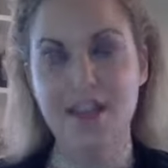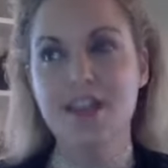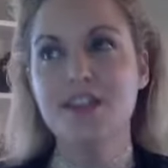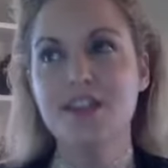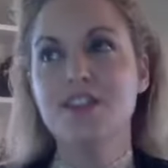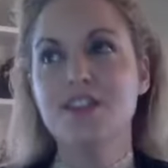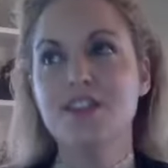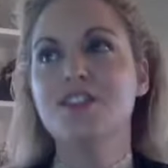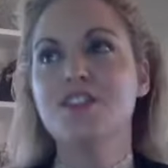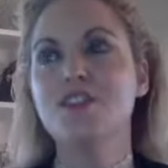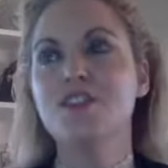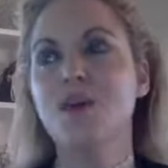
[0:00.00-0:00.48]

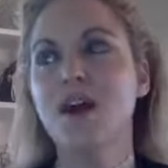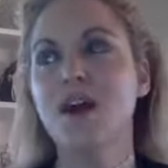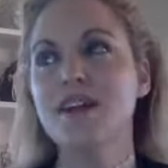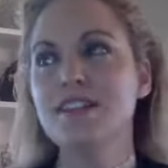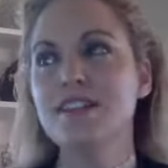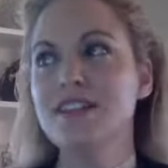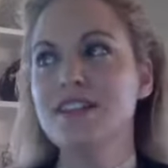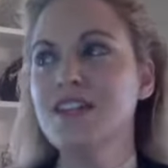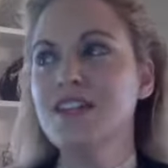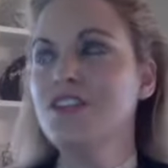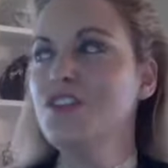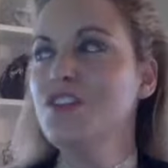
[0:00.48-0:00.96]
So I
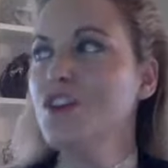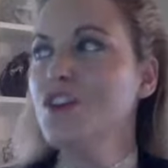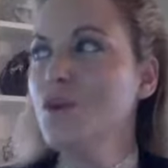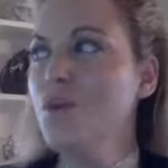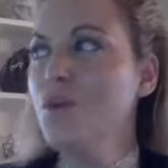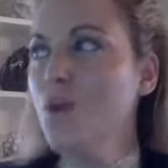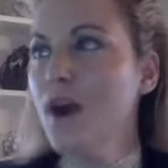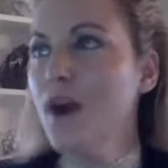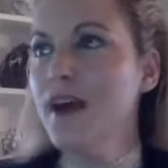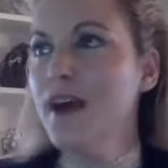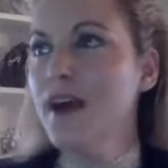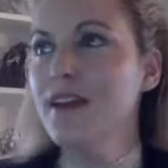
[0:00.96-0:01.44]
said, you know
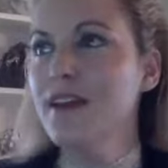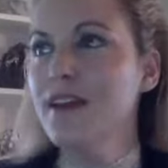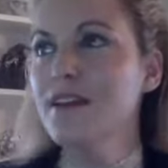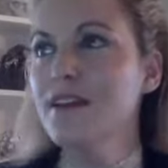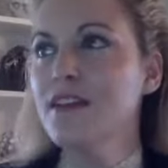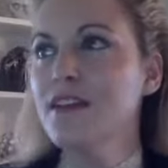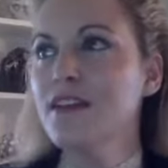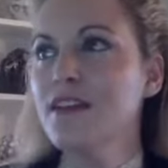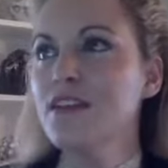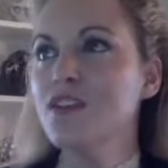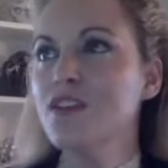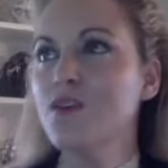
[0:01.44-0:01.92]
what?
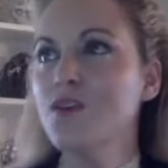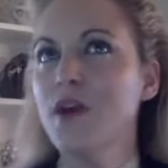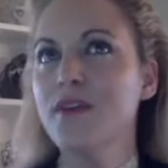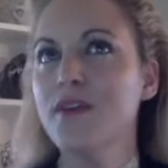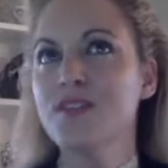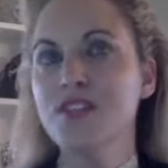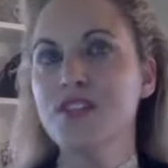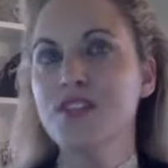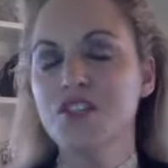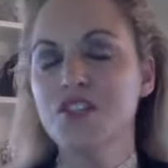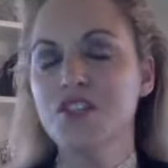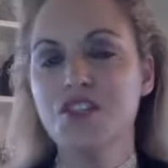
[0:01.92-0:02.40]
You have
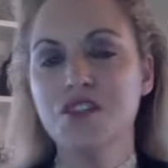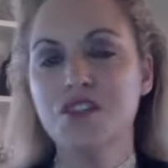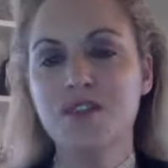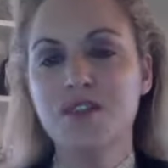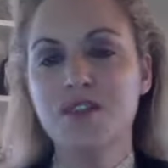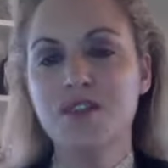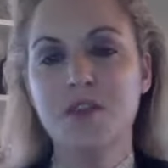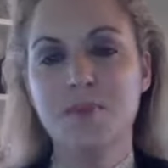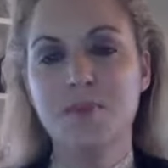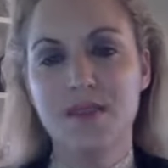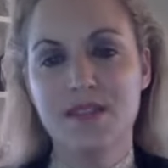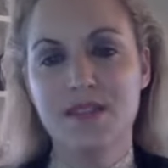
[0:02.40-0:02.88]
such a
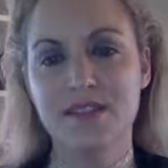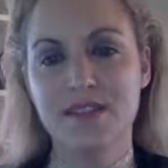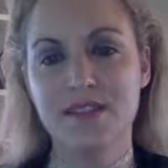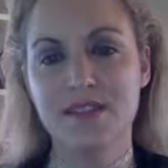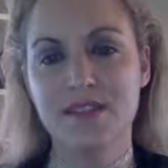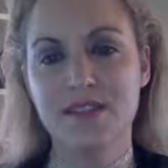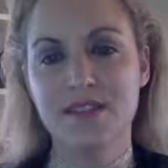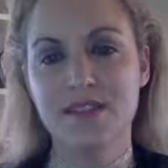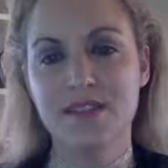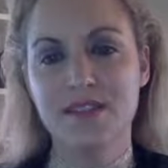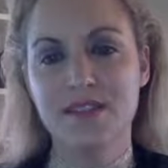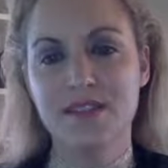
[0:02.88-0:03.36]
unique
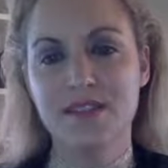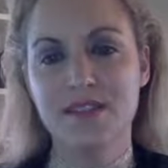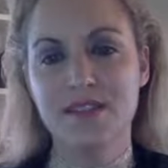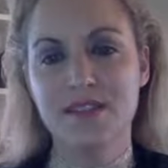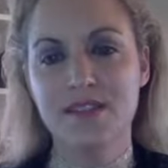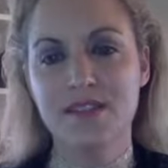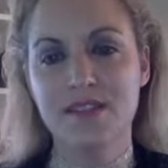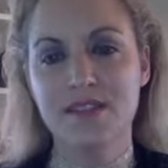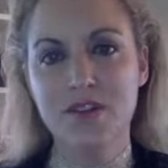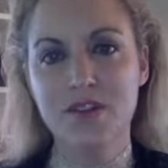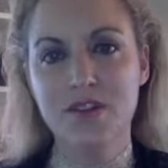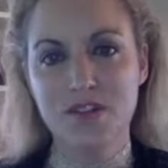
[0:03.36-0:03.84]
business. I love
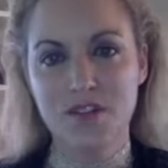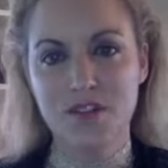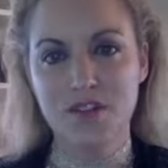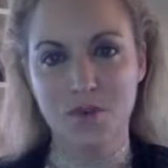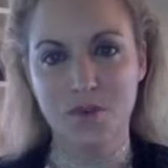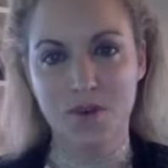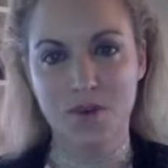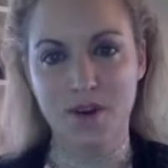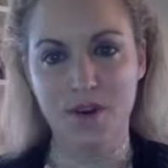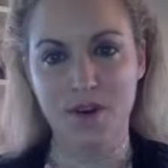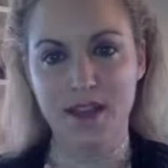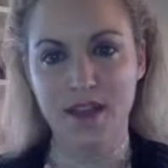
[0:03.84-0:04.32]
your
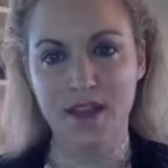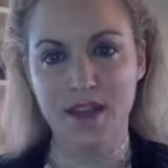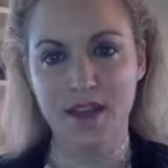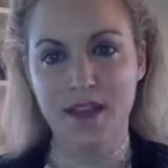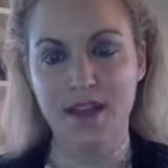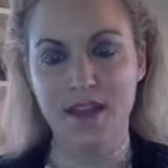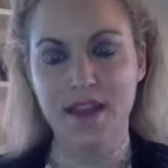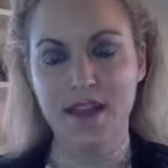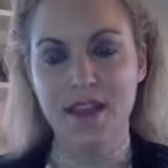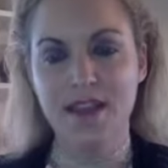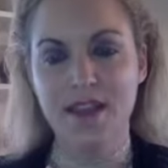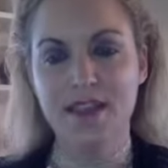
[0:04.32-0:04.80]
story.
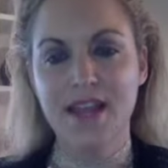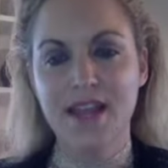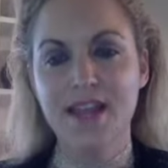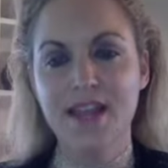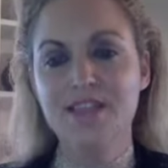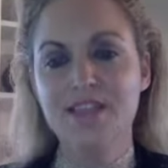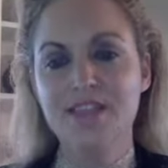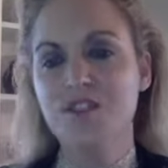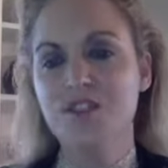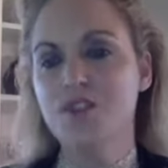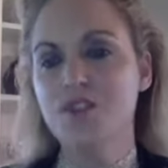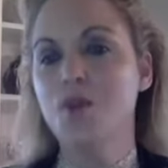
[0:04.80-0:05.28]

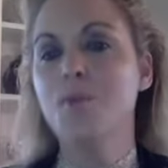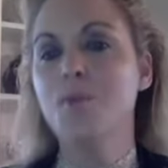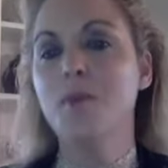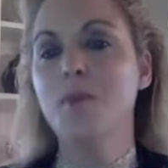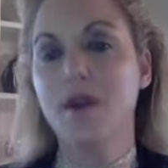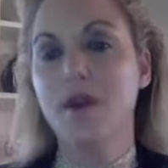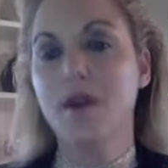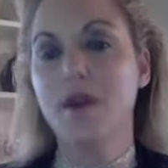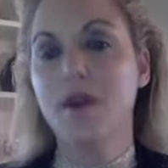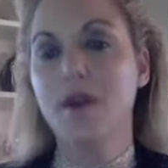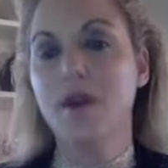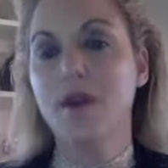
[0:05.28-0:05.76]
That's so
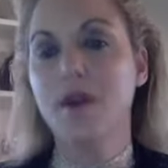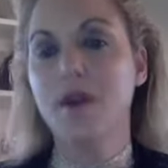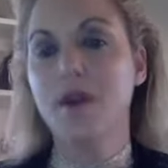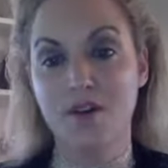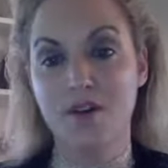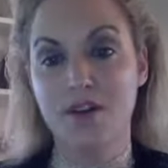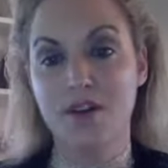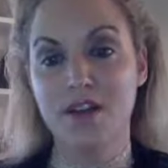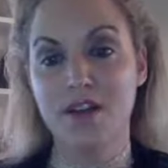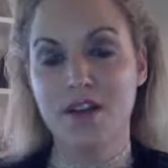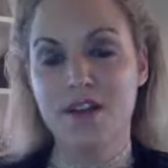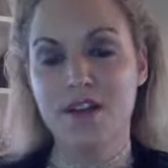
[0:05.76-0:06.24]
marketable.
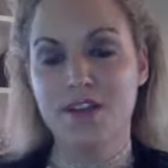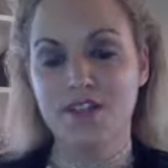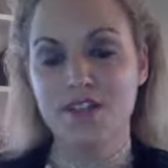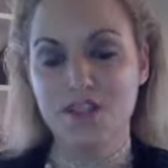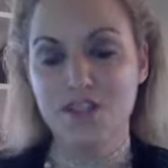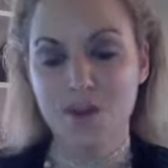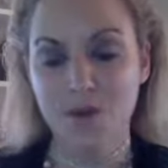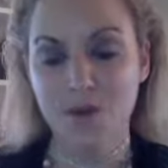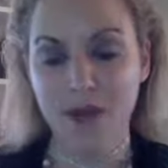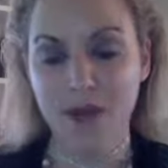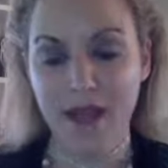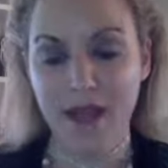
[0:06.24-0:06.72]

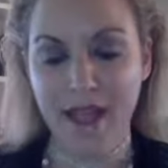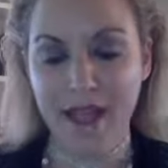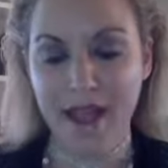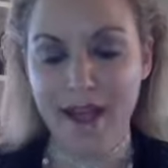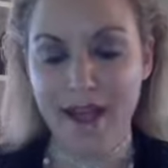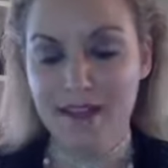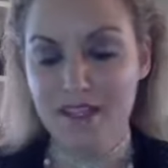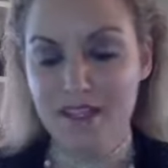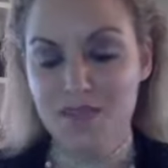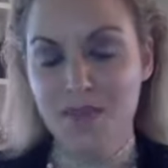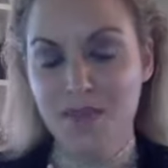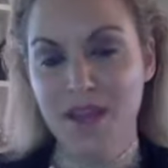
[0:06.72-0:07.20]
So I
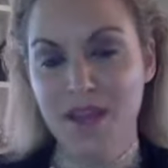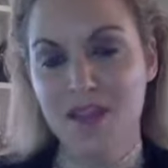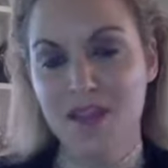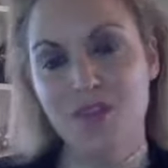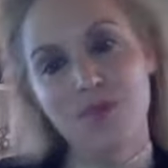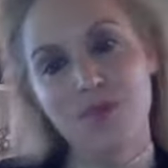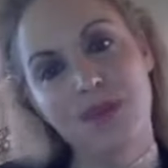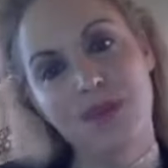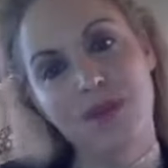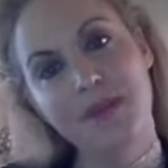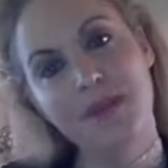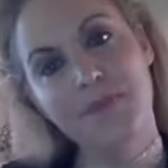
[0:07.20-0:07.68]
asked my
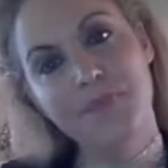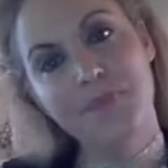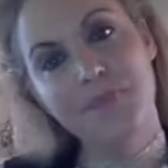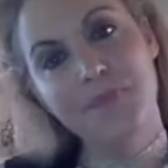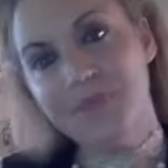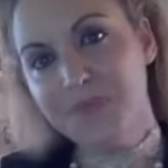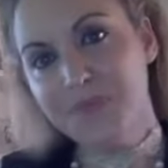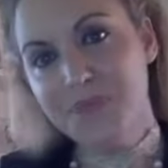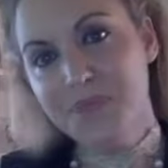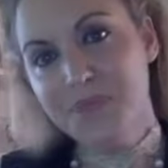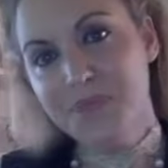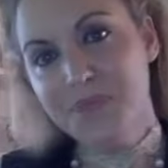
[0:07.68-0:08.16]
three
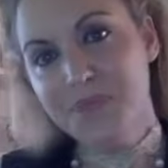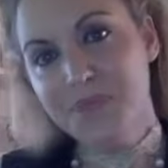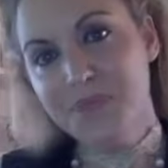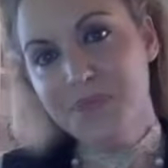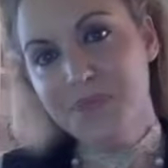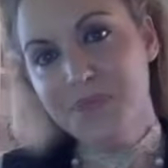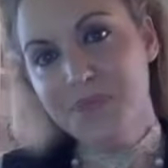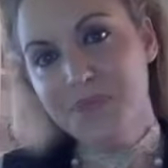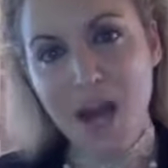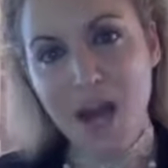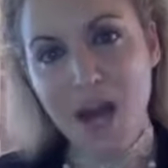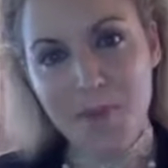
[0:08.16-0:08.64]

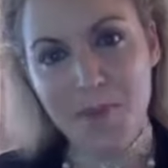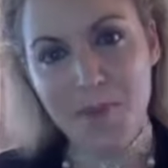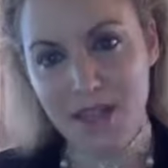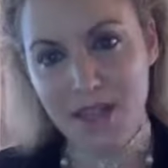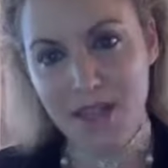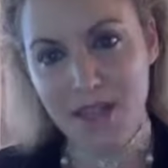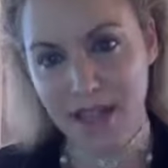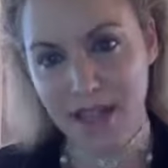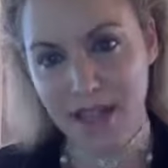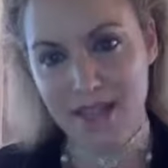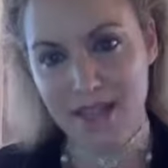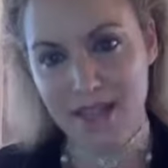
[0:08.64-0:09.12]
top
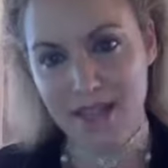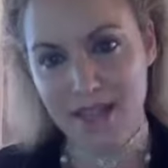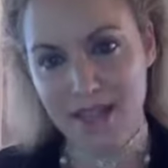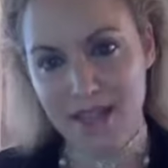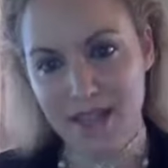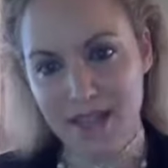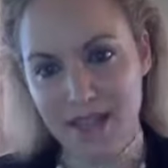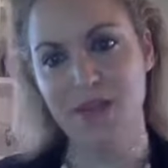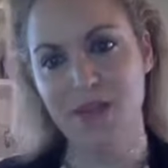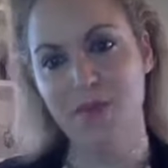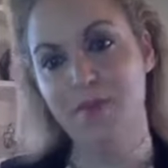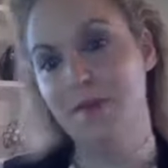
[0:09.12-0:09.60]
clients if
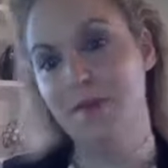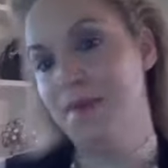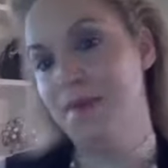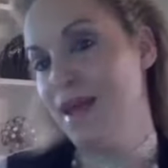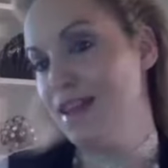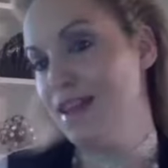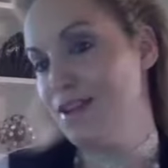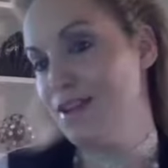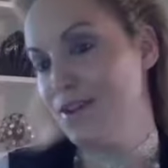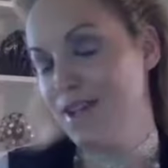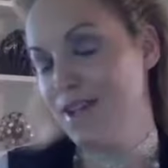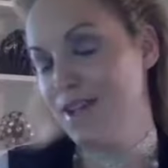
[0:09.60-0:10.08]
they would be my
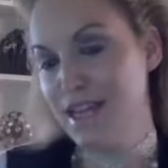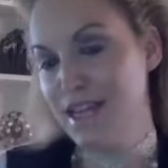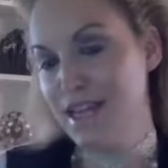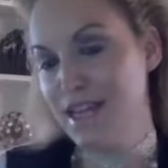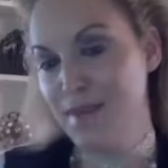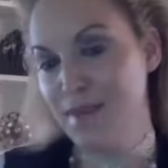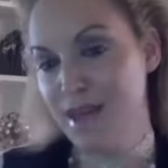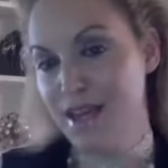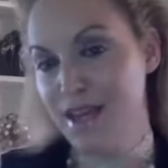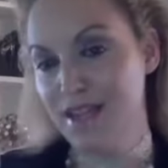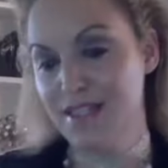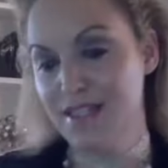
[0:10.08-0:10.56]
little guinea
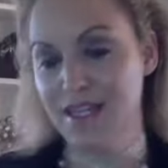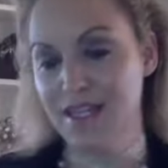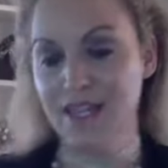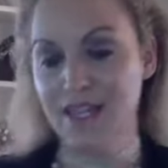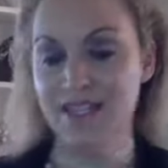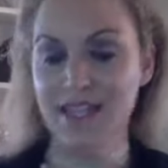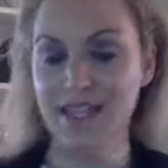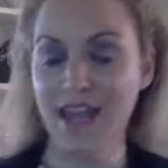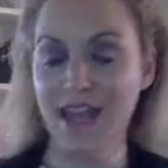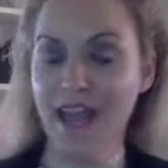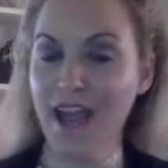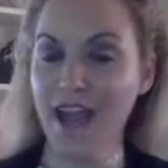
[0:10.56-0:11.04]
pigs. And I
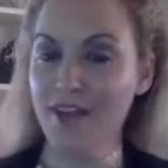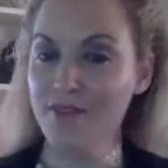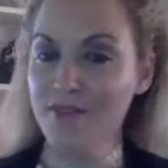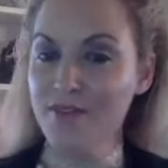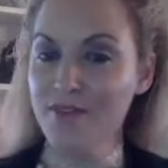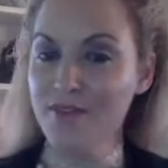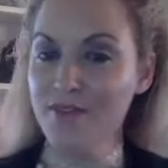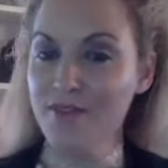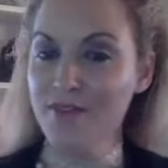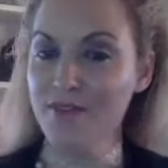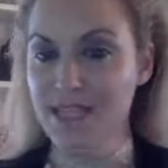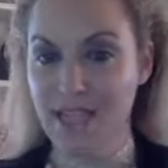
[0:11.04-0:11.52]
said, I have
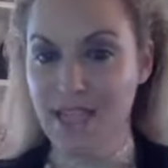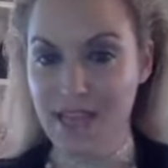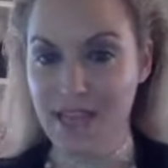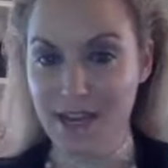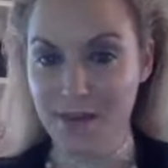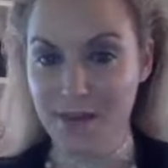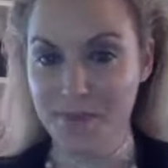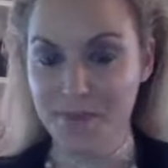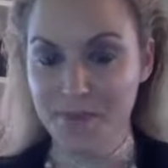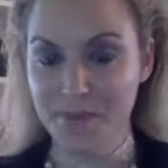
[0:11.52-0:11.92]
this idea.